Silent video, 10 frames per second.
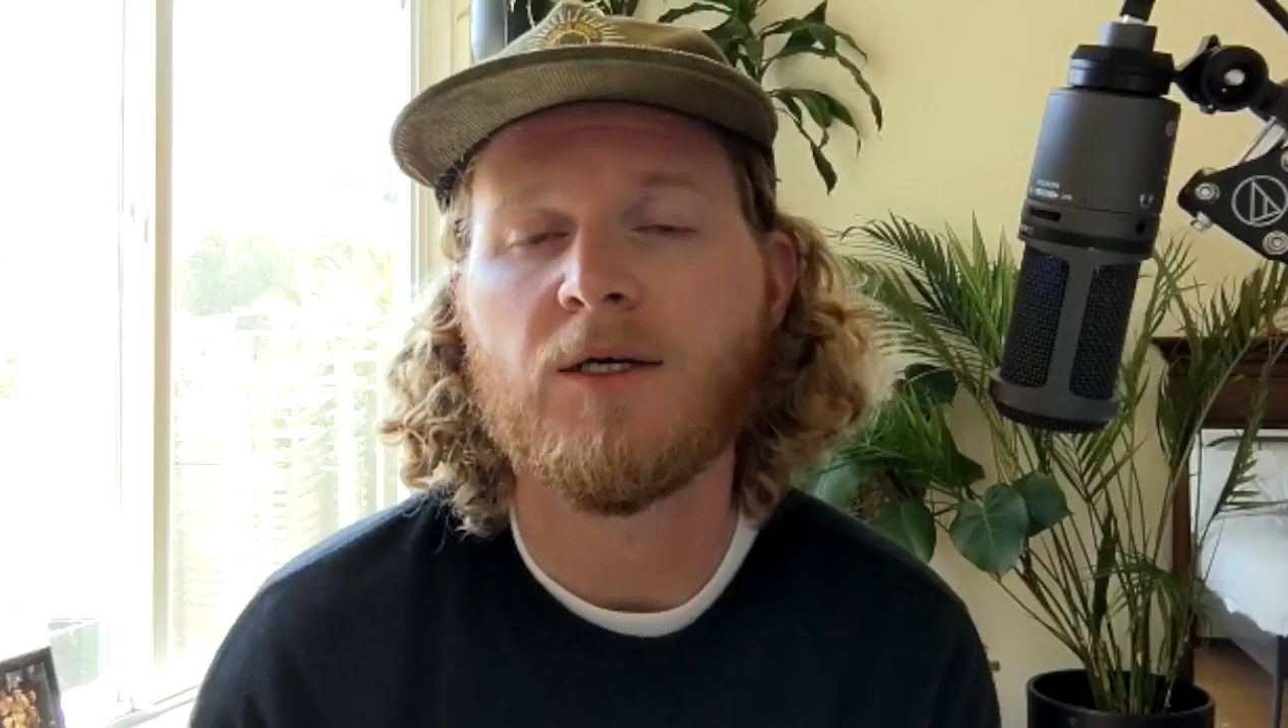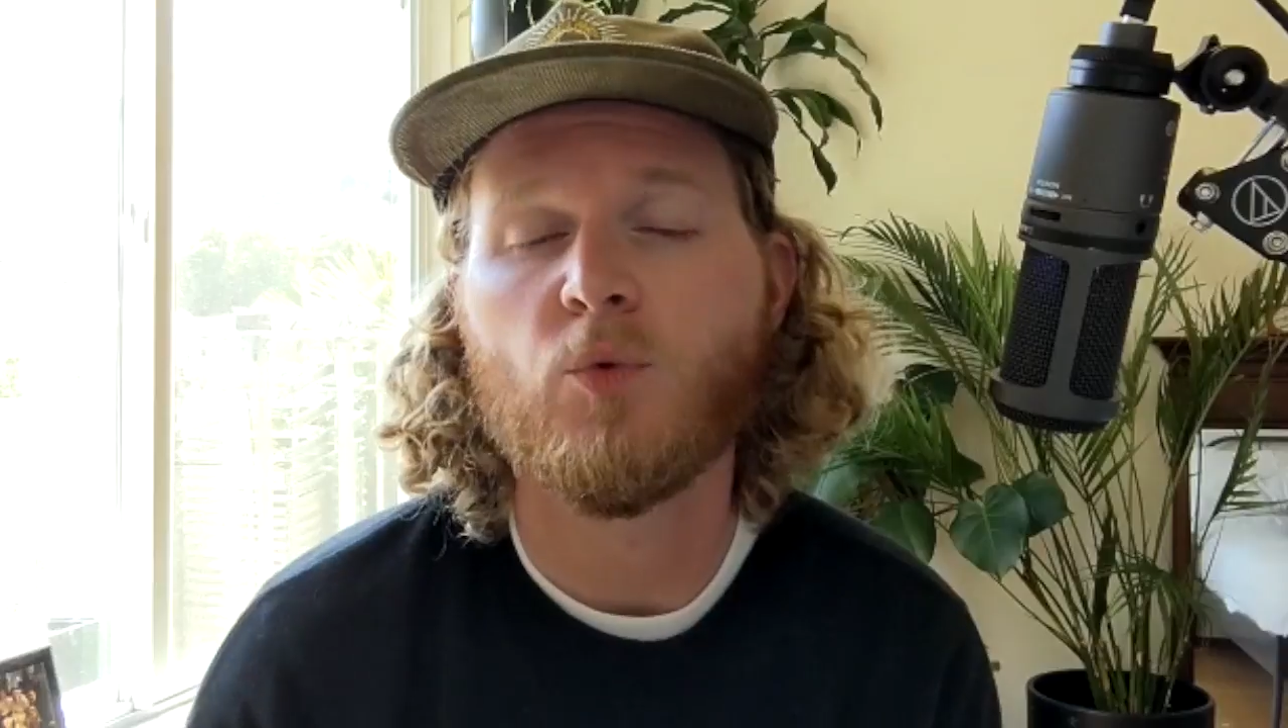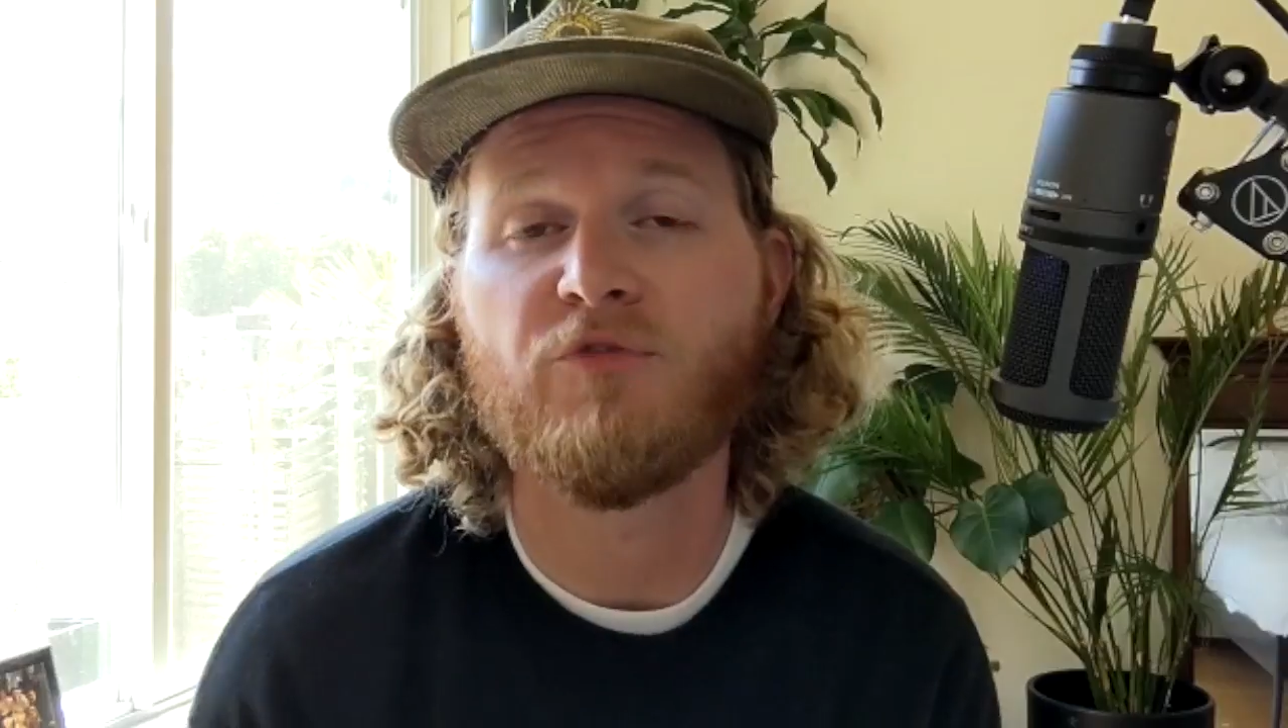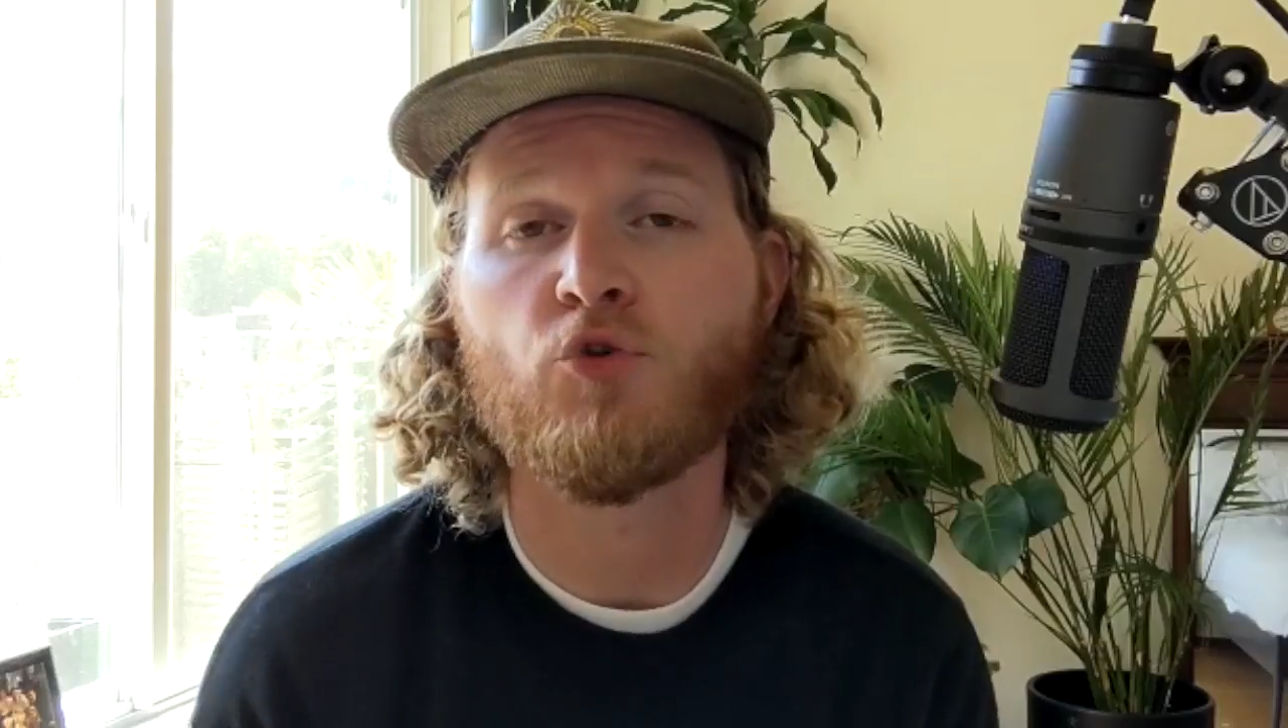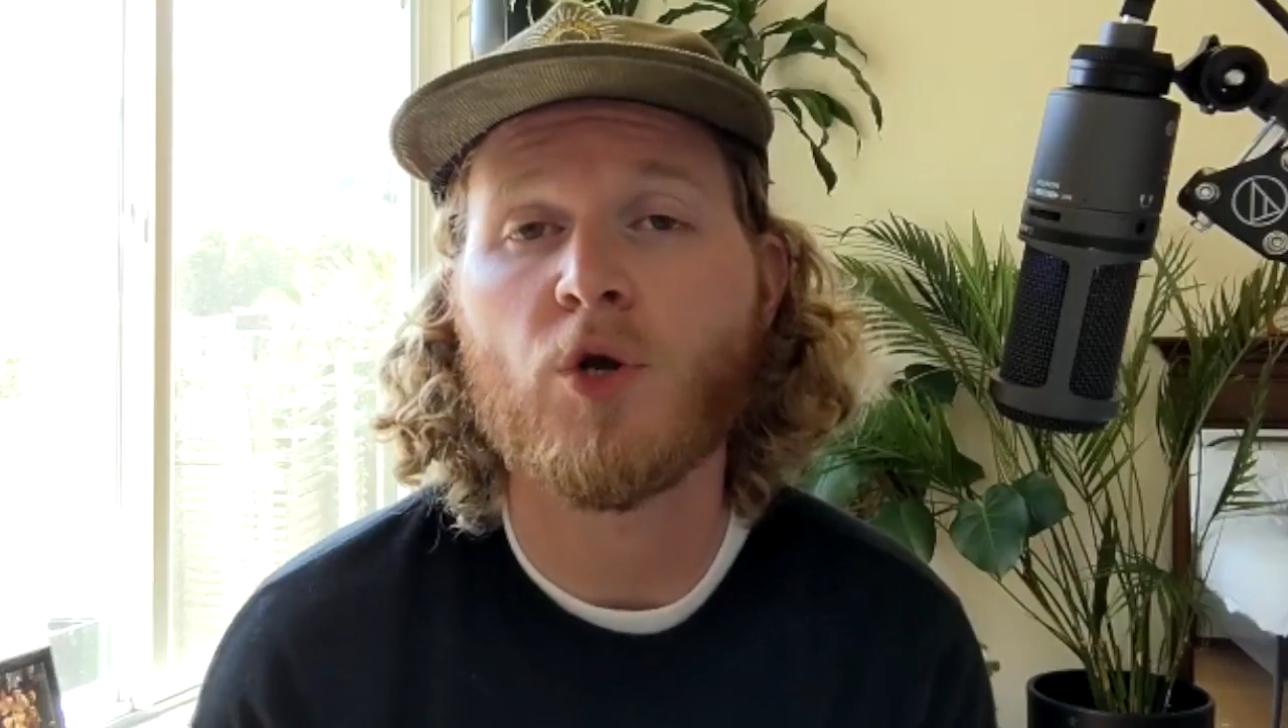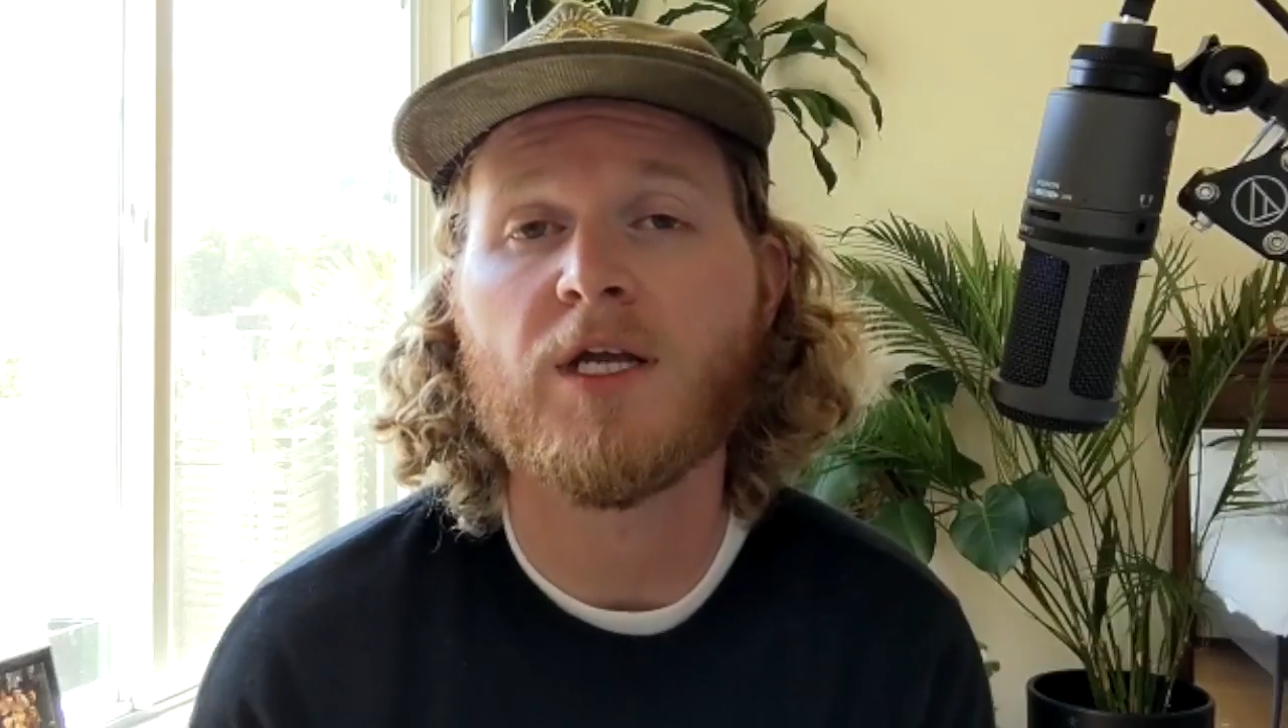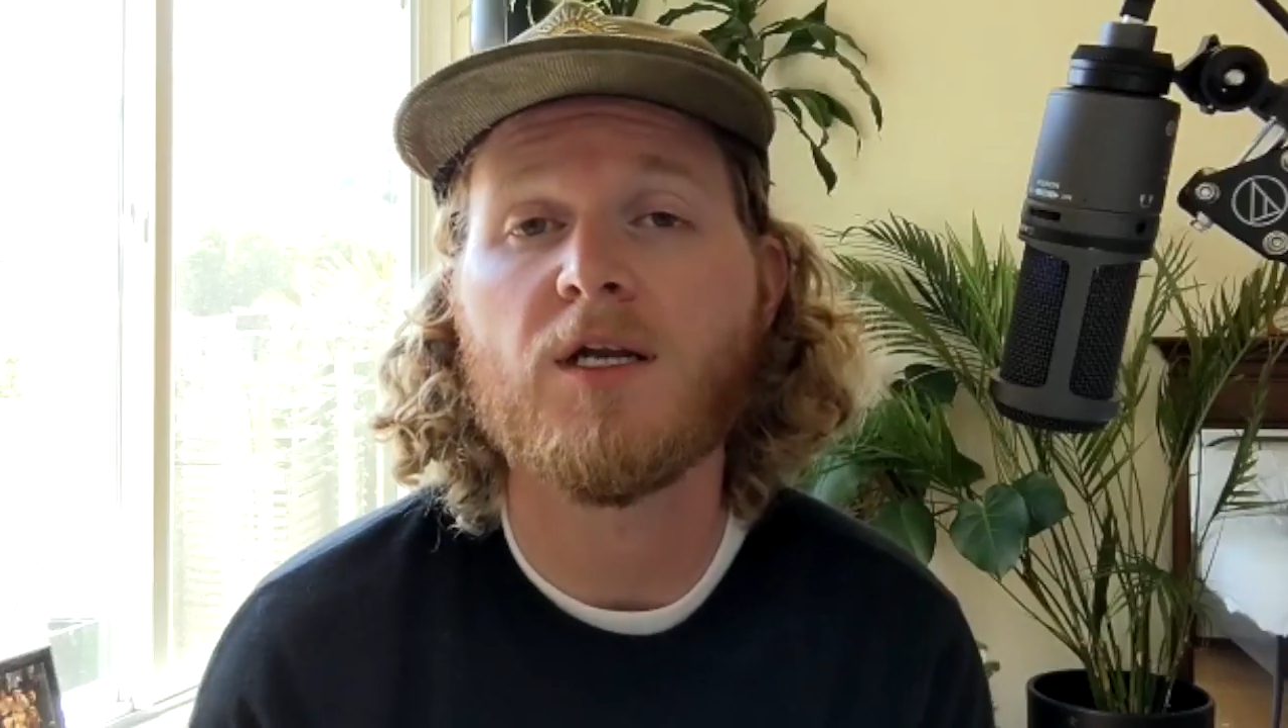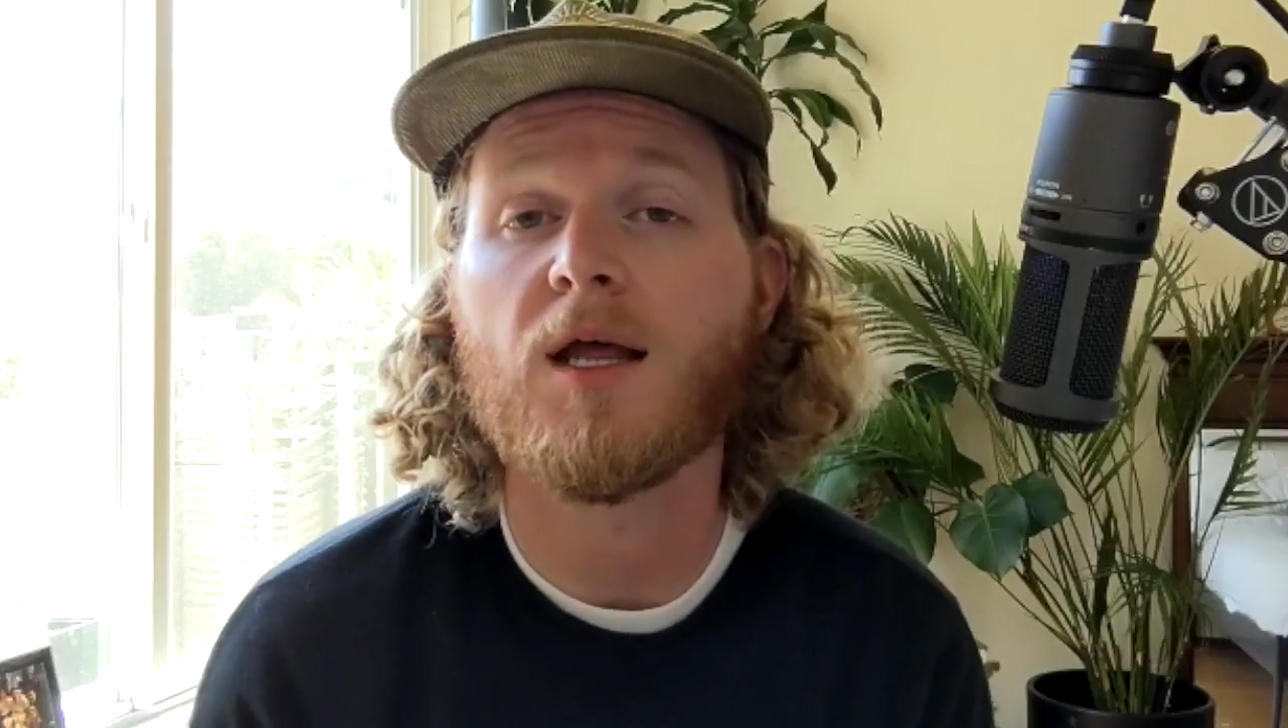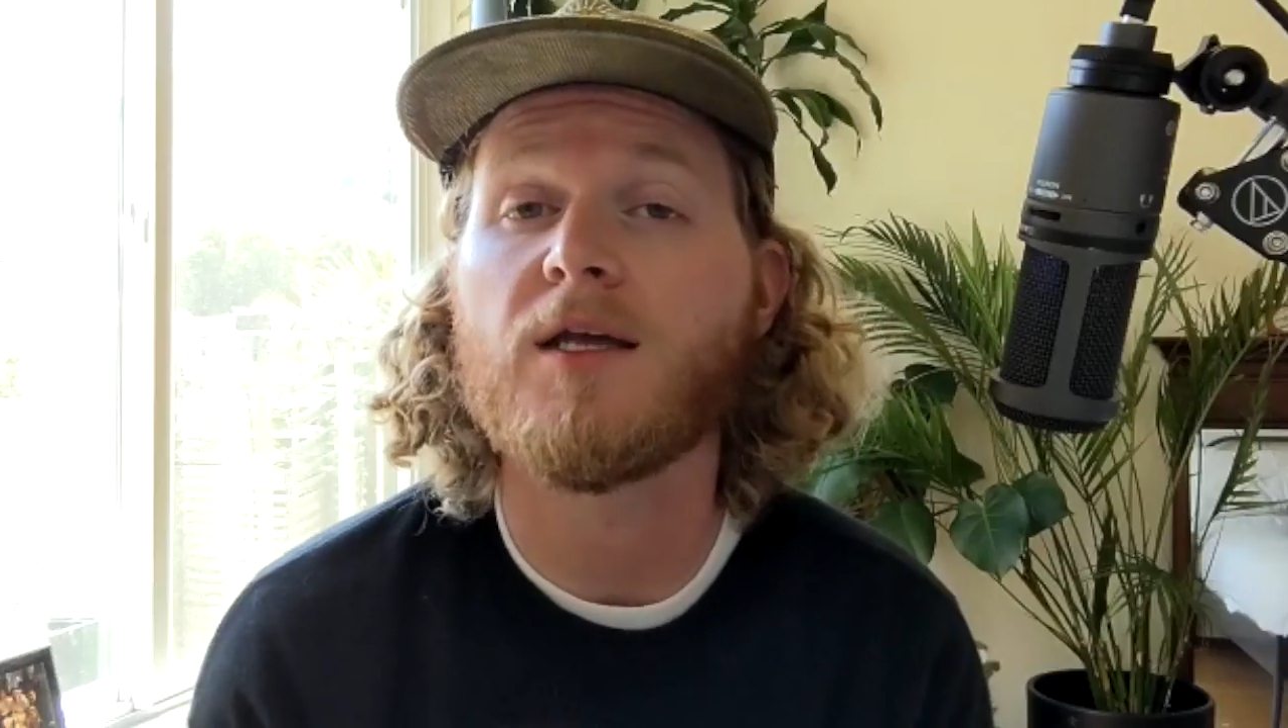We've created